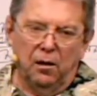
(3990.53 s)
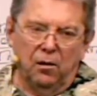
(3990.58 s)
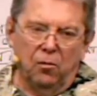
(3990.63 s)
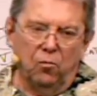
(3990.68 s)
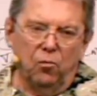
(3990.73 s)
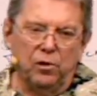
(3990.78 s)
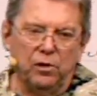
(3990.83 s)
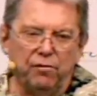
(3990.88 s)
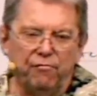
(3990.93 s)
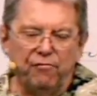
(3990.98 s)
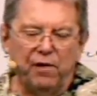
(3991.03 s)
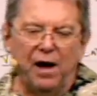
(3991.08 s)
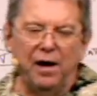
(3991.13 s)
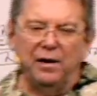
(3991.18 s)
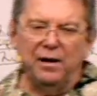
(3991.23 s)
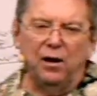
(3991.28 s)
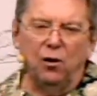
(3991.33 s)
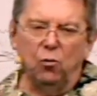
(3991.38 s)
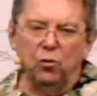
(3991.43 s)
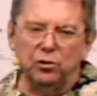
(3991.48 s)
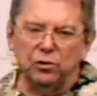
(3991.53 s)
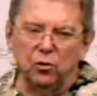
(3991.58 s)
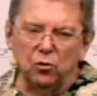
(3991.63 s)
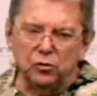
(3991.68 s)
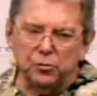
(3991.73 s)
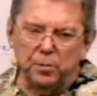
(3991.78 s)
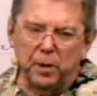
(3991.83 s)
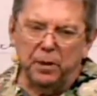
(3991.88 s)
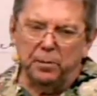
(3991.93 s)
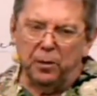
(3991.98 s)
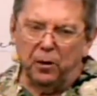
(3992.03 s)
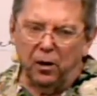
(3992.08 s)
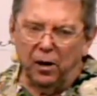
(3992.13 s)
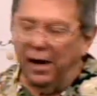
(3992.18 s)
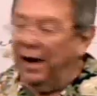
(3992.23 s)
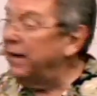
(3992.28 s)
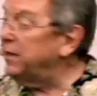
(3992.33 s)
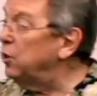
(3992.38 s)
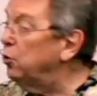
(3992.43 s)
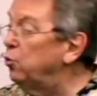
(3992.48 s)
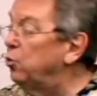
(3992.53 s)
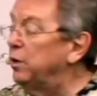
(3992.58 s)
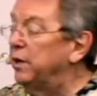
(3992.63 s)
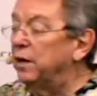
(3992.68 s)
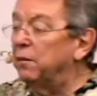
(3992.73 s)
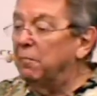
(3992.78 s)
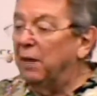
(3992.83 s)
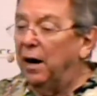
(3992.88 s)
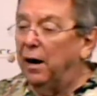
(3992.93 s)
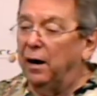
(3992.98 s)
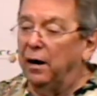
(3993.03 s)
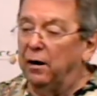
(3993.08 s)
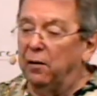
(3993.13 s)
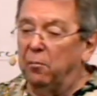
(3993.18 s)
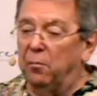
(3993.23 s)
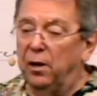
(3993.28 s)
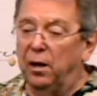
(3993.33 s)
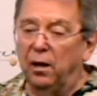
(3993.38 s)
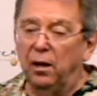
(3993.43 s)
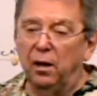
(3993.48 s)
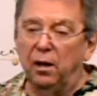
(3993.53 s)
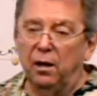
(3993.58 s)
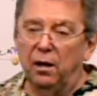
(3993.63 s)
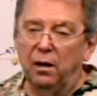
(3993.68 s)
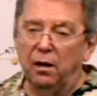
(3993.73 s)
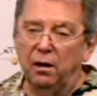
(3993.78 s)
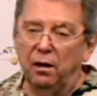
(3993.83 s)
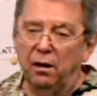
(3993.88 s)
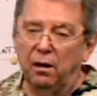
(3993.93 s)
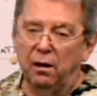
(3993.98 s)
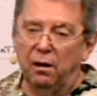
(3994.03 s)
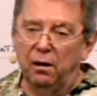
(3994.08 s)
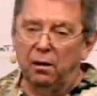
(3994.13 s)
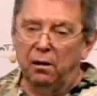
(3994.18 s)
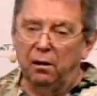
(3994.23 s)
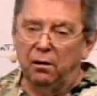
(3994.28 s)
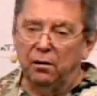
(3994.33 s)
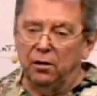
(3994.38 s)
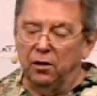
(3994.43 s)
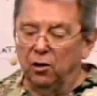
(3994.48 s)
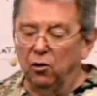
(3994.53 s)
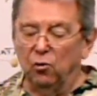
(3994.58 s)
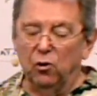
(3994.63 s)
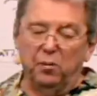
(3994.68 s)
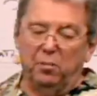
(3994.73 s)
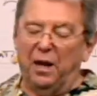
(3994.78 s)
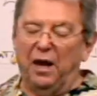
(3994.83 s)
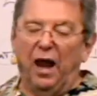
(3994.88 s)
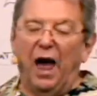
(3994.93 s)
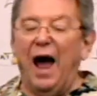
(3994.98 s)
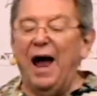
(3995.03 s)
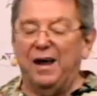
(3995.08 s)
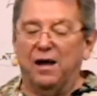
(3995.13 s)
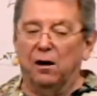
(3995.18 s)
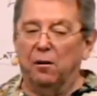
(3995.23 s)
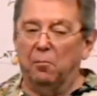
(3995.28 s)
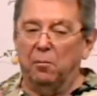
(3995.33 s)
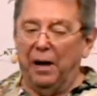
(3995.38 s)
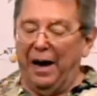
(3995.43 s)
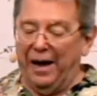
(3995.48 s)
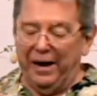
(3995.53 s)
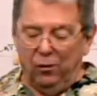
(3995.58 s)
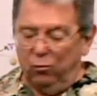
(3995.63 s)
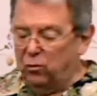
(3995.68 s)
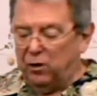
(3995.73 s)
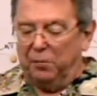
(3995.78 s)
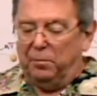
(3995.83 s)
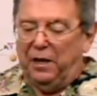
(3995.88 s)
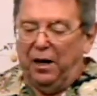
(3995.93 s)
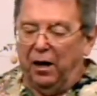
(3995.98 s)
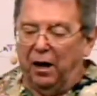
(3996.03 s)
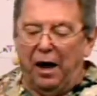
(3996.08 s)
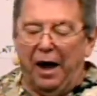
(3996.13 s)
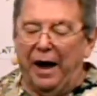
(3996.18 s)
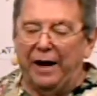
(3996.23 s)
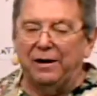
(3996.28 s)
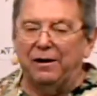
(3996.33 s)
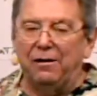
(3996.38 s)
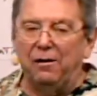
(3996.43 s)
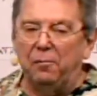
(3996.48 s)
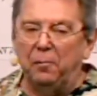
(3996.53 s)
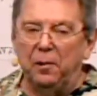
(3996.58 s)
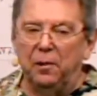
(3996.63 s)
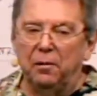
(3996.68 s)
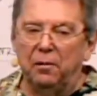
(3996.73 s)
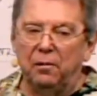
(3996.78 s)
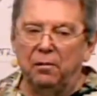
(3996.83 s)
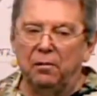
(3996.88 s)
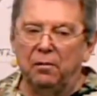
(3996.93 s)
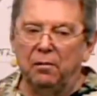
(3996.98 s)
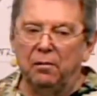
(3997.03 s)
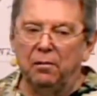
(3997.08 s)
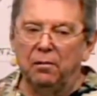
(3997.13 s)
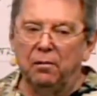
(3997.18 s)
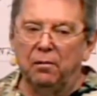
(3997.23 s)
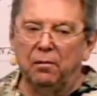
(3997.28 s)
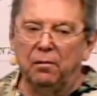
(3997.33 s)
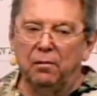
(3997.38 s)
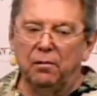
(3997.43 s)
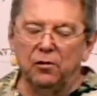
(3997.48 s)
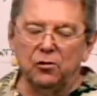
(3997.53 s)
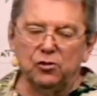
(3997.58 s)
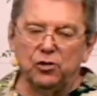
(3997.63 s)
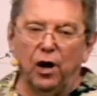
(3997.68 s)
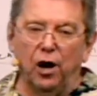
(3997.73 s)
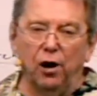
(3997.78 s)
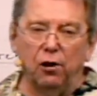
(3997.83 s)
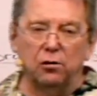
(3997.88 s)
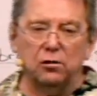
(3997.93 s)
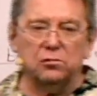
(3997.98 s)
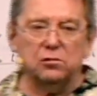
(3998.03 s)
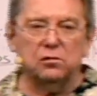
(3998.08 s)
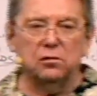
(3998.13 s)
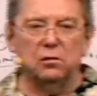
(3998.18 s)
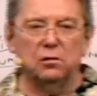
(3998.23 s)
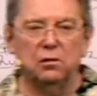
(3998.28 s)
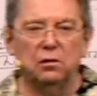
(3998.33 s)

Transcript: When you find out what those people are like, you quit admiring them. You don't want to be like them. I don't want to be like them. They're jerks.